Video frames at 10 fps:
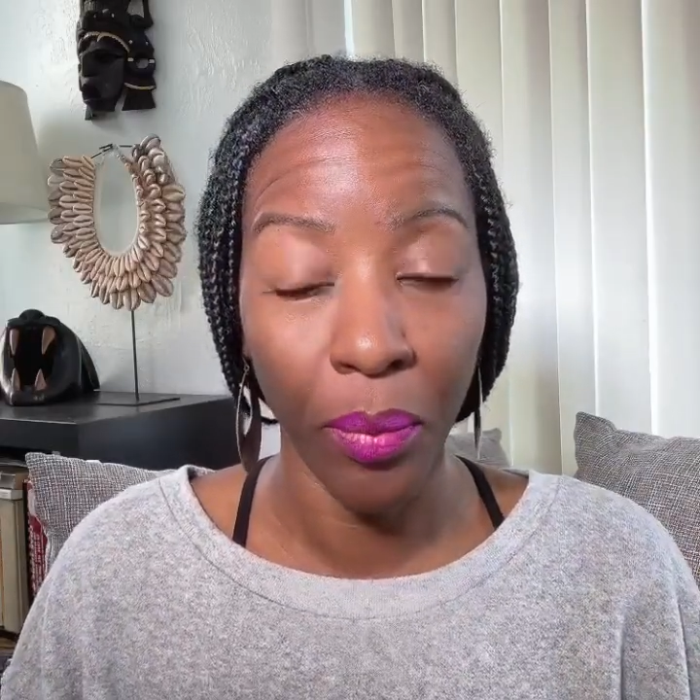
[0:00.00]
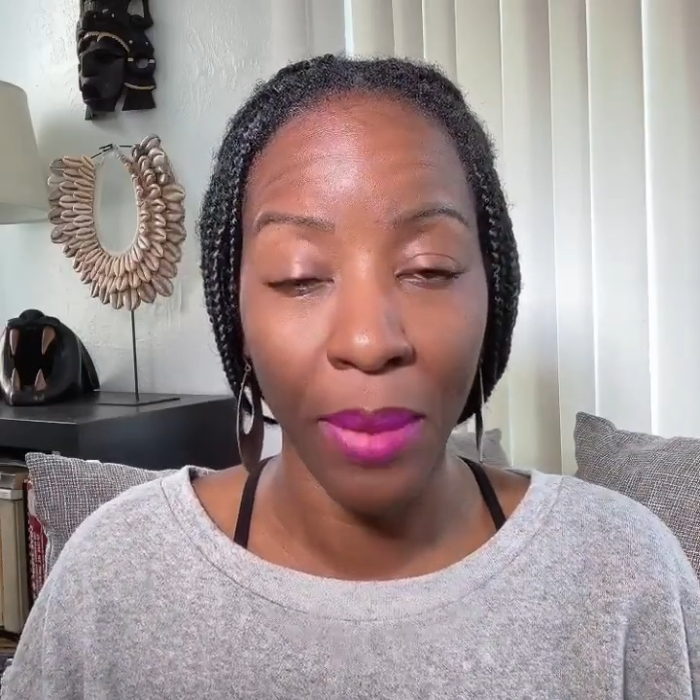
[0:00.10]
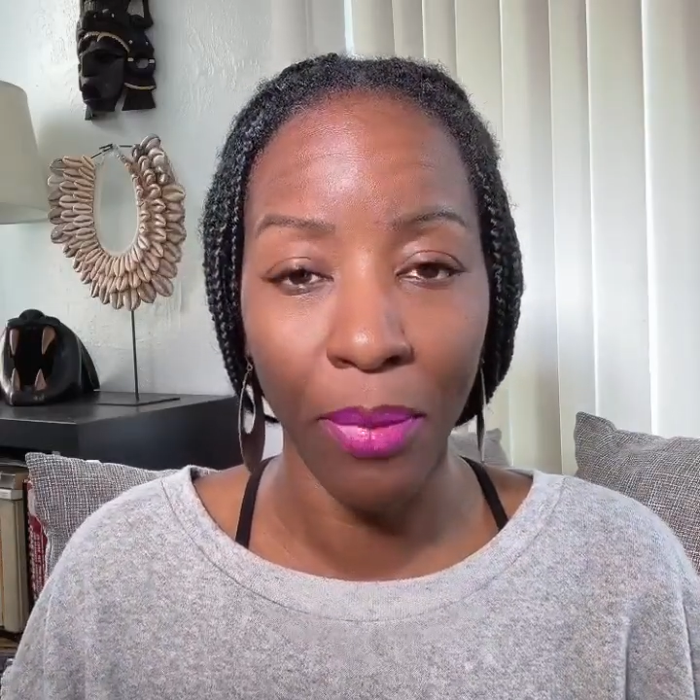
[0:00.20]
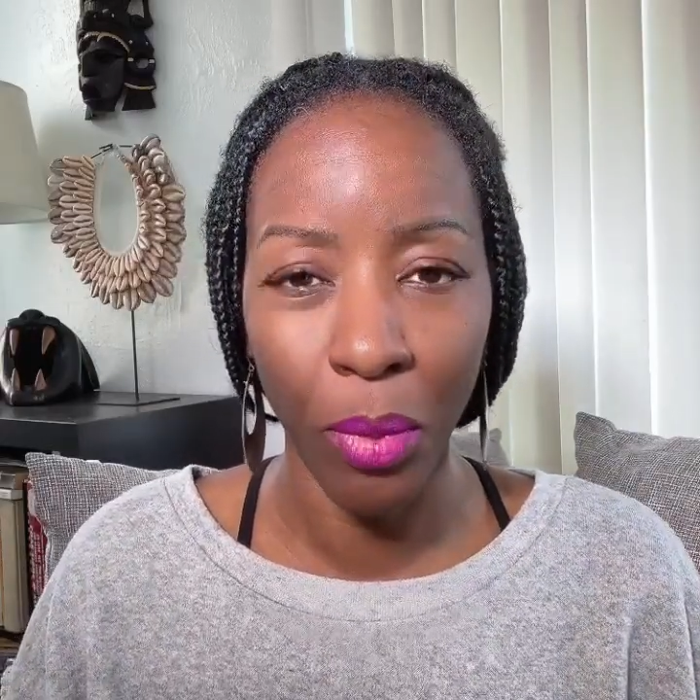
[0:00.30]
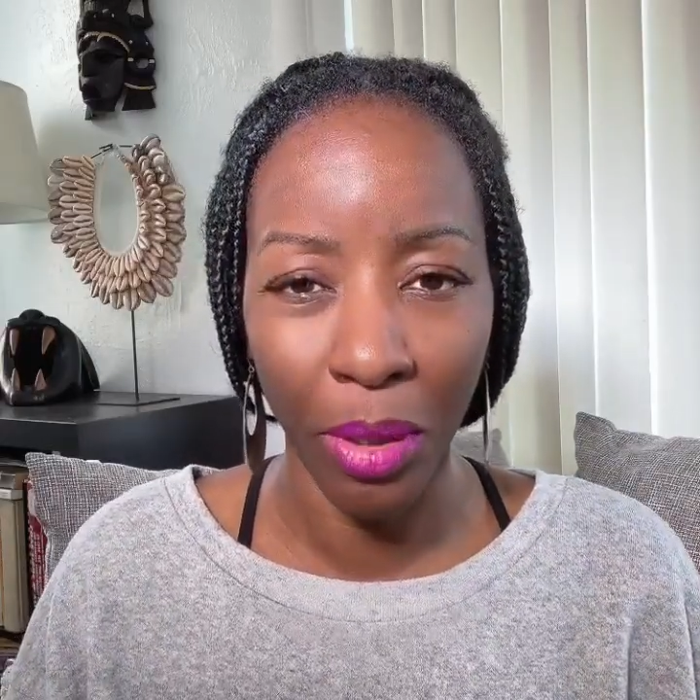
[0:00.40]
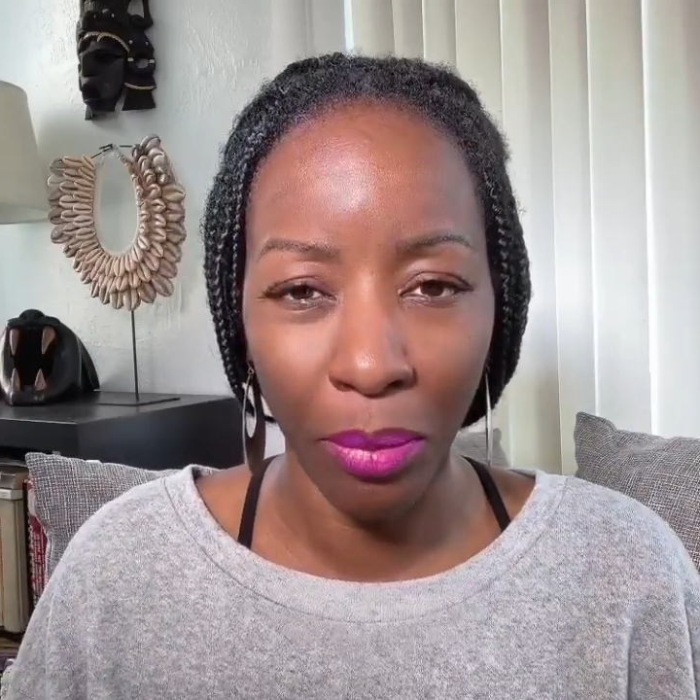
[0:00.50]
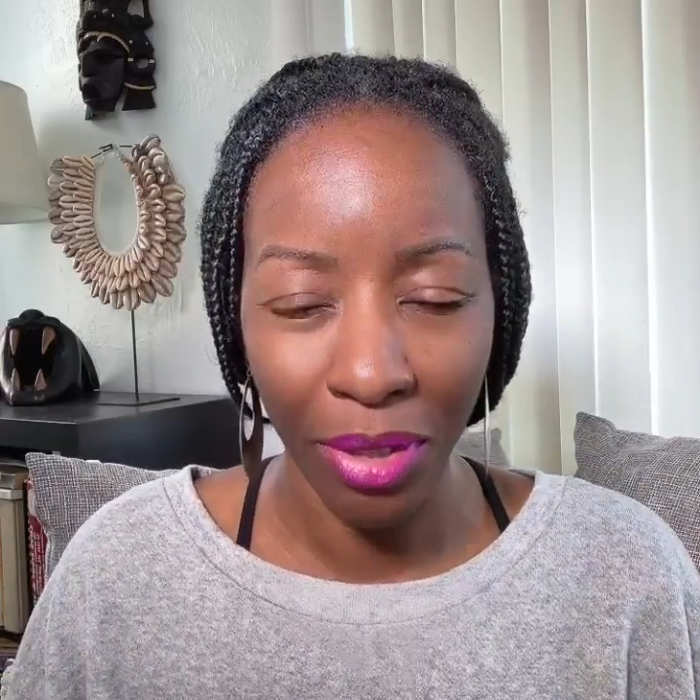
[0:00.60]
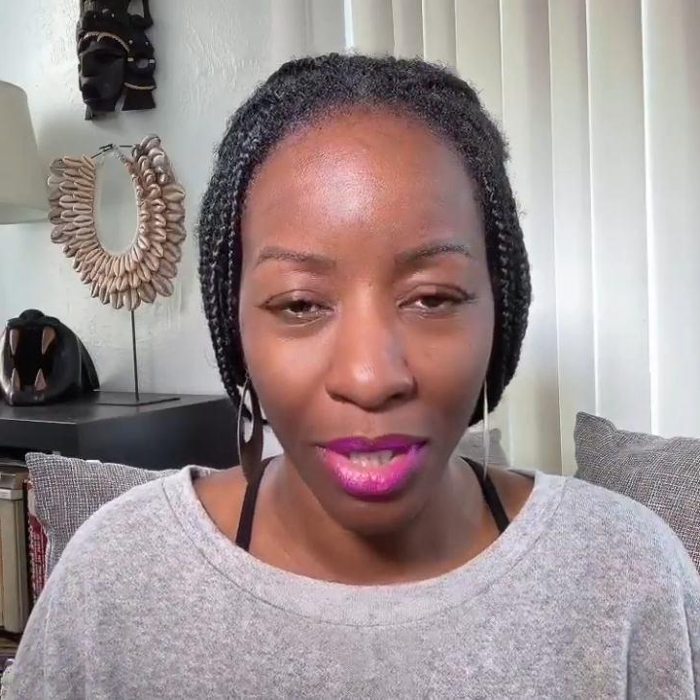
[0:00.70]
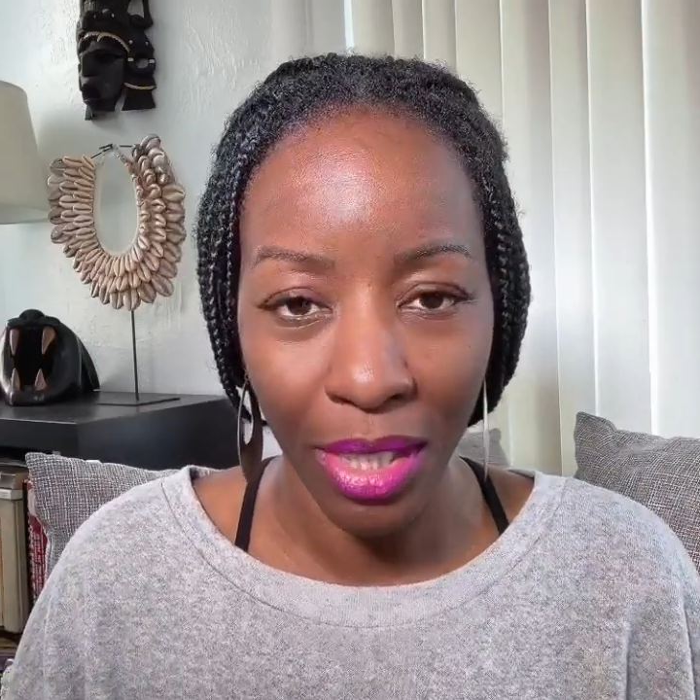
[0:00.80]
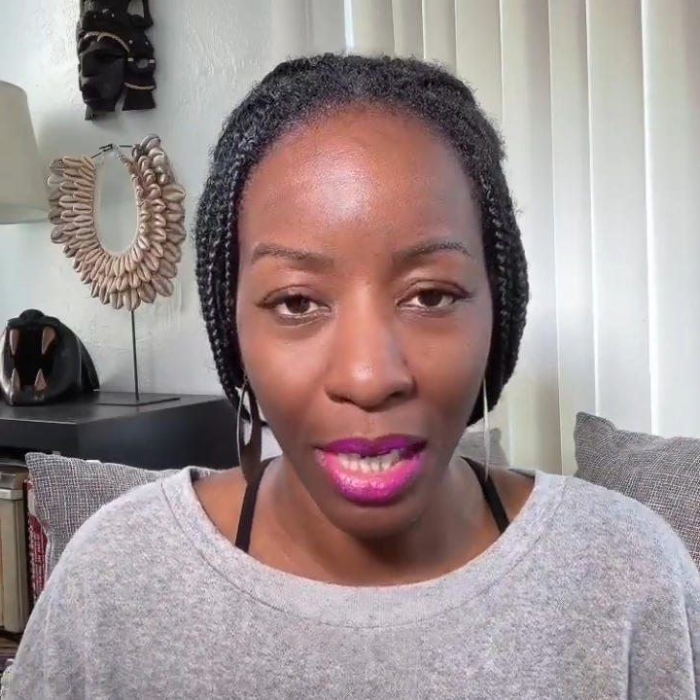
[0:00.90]
People will
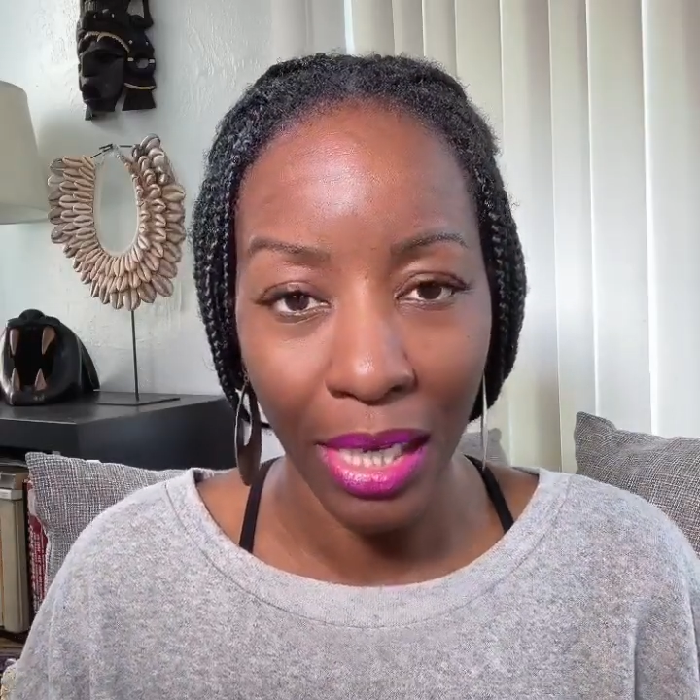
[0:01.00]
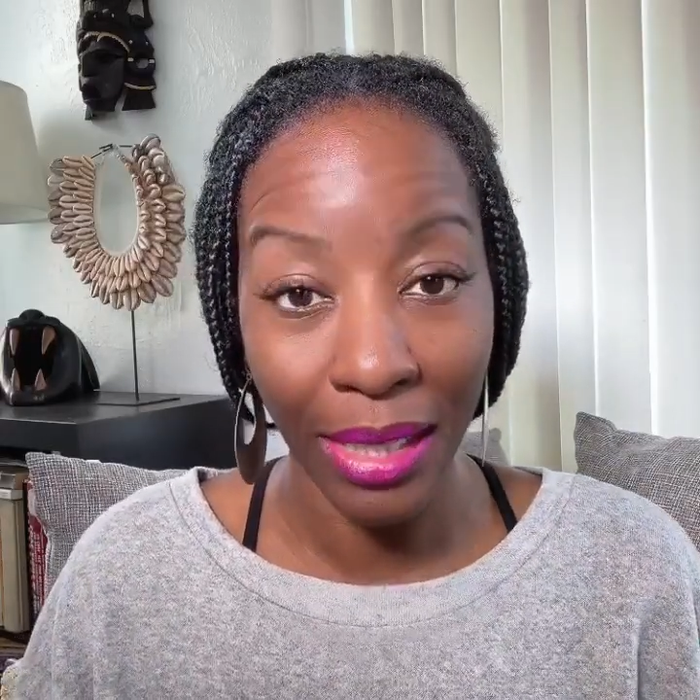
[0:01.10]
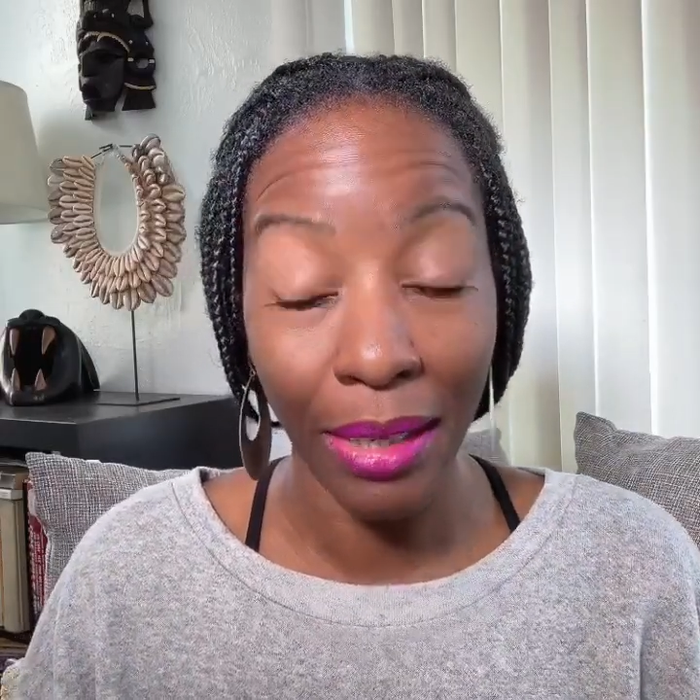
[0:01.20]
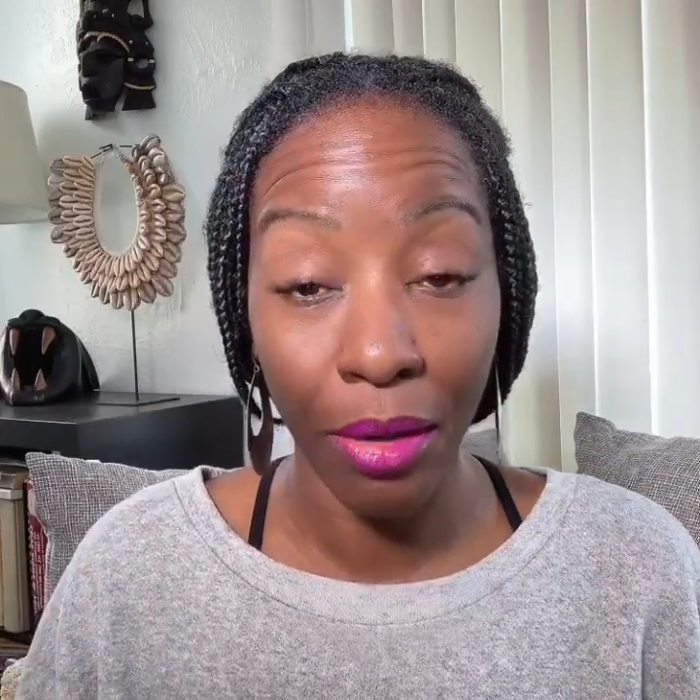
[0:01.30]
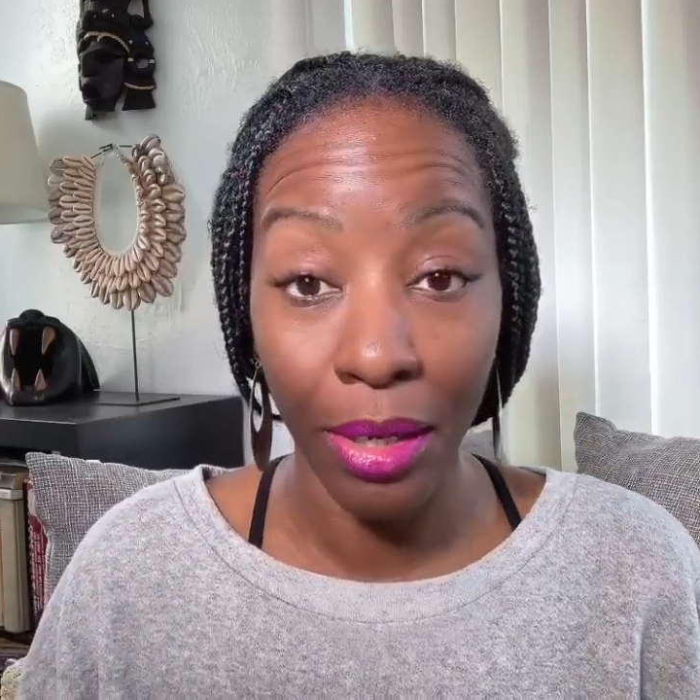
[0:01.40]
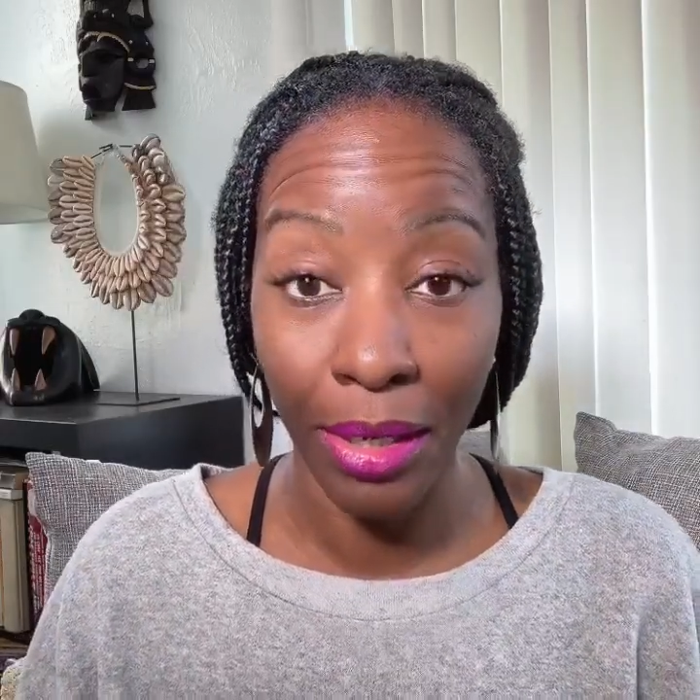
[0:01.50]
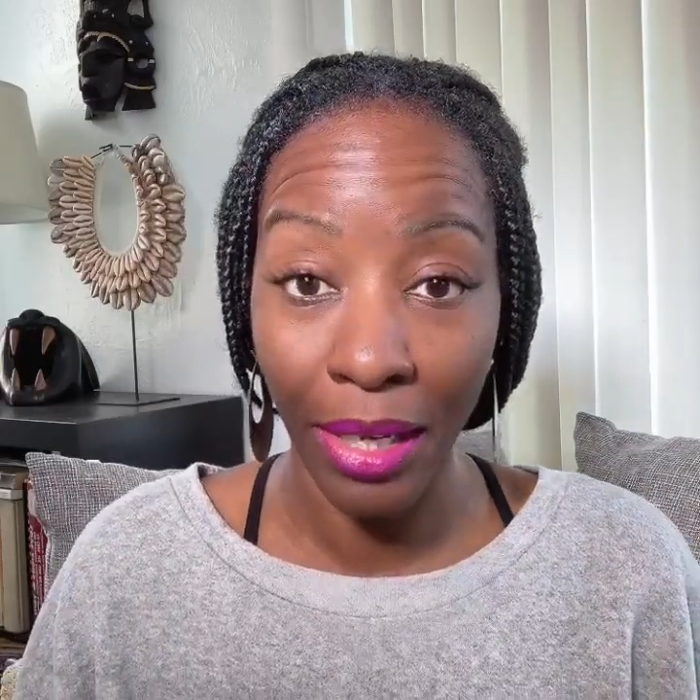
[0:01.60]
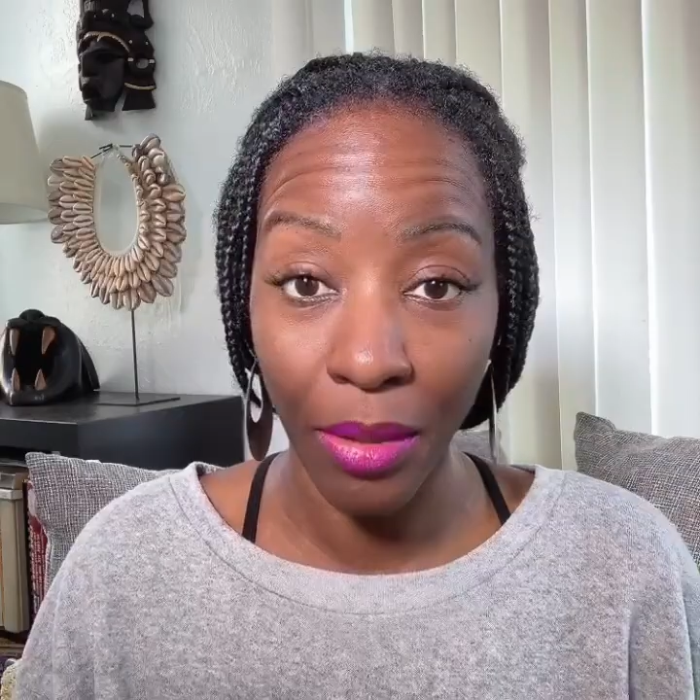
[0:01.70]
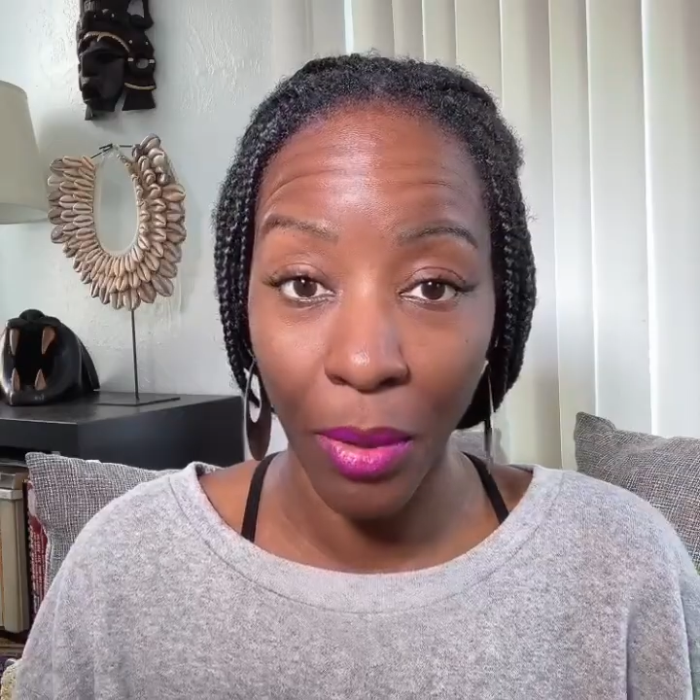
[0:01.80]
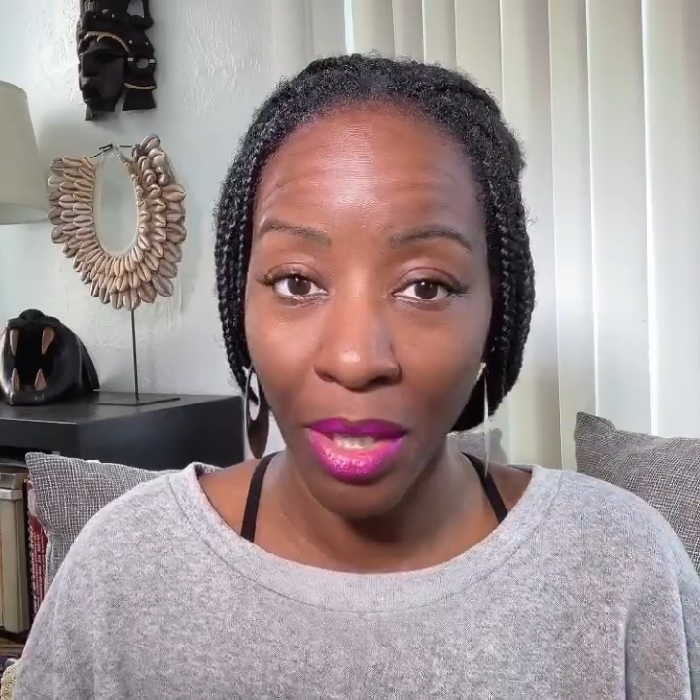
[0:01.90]
appreciate it. They'll
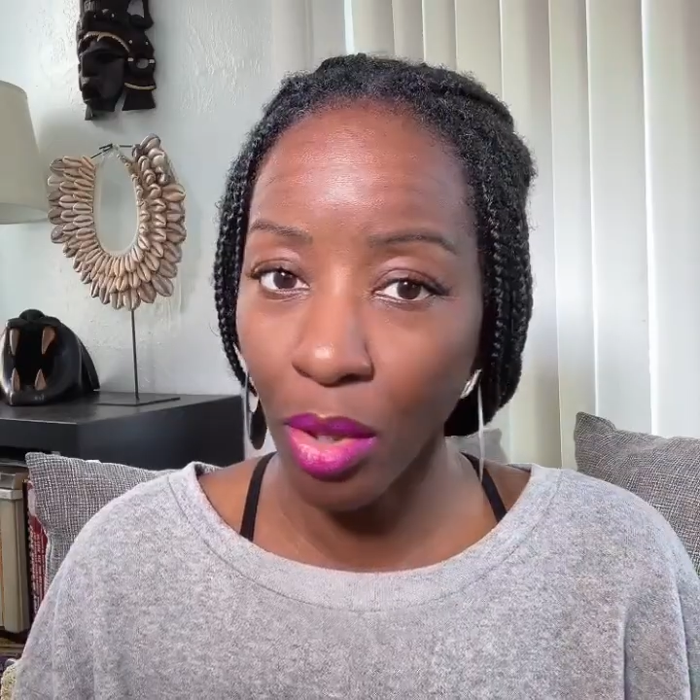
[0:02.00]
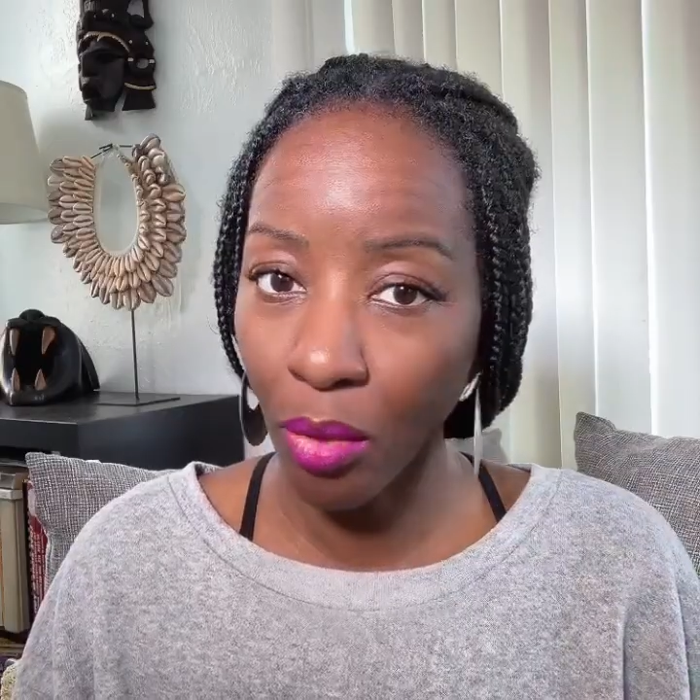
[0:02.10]
connect with it.